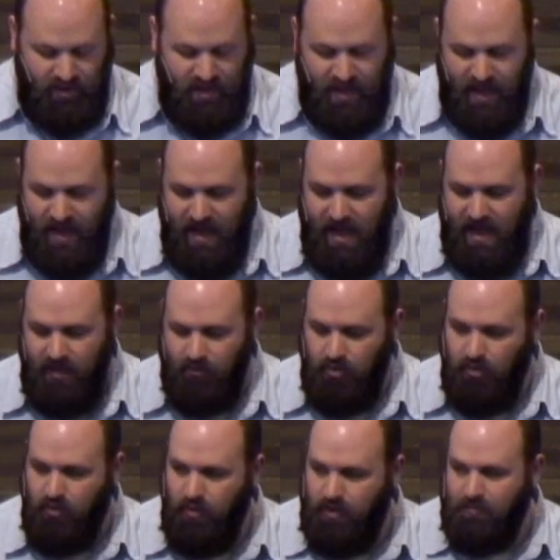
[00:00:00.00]
Hey,
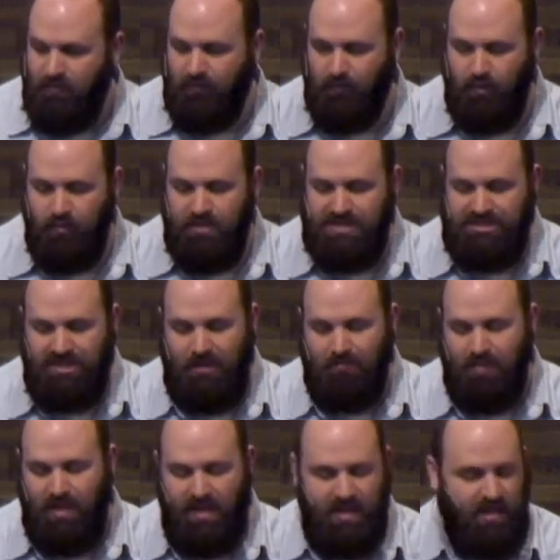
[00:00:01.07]
real quick, before we jump
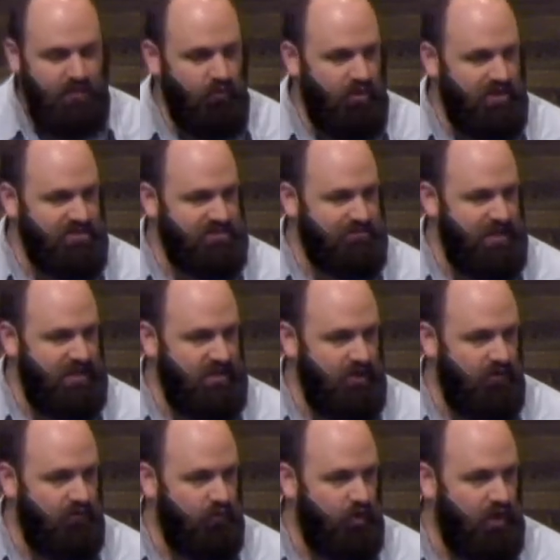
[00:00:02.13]
in, want to just make
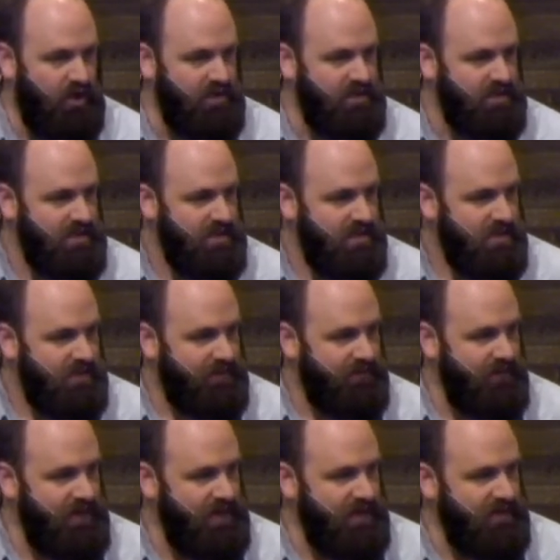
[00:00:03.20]
note of one
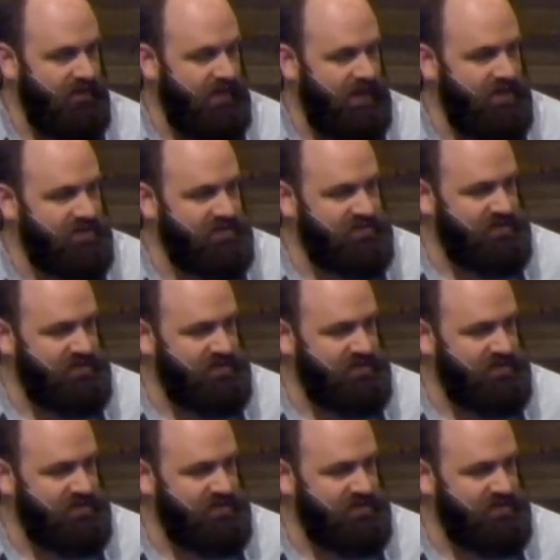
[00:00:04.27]
thing that is